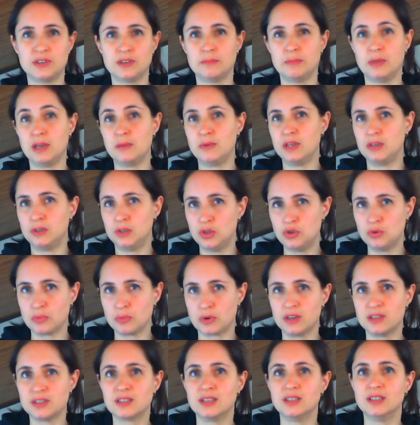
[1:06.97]
may be
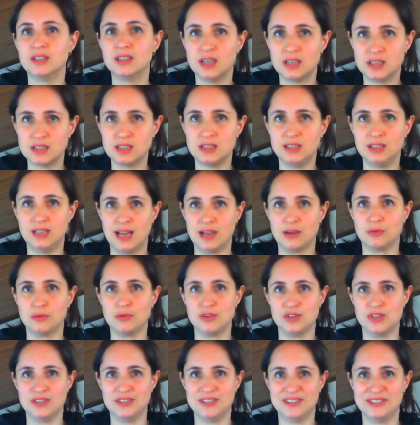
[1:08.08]
numerous in other
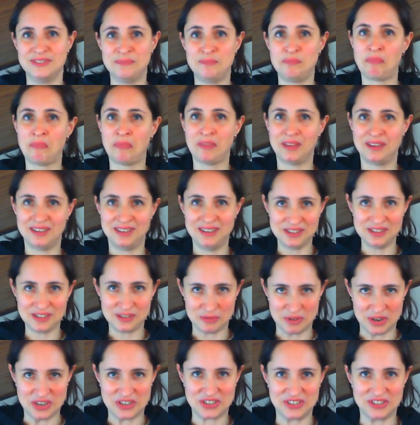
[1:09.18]
languages. In the
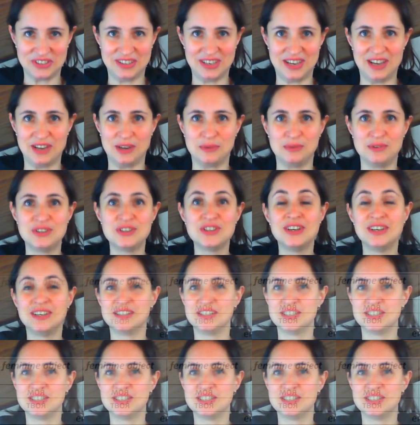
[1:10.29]
Russian language, the